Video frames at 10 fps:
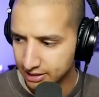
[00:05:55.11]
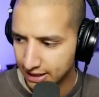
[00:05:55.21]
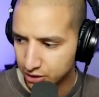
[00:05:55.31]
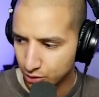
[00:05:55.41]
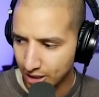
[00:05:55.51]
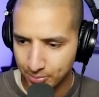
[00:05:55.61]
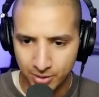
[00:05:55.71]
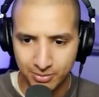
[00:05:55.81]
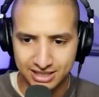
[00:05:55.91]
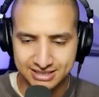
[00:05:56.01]
that crap up
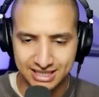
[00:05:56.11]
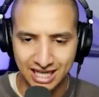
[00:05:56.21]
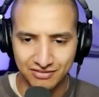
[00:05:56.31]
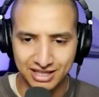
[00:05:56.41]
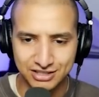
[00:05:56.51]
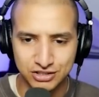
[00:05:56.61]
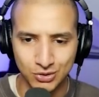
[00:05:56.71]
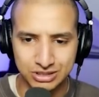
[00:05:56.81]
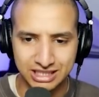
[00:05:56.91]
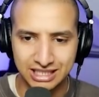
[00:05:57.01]
myself. That's so
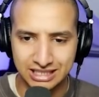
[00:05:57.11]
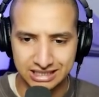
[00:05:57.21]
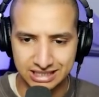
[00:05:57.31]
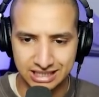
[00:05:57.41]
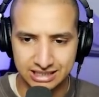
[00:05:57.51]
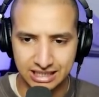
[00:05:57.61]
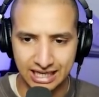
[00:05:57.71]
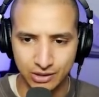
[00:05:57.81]
tedious. It takes a lot of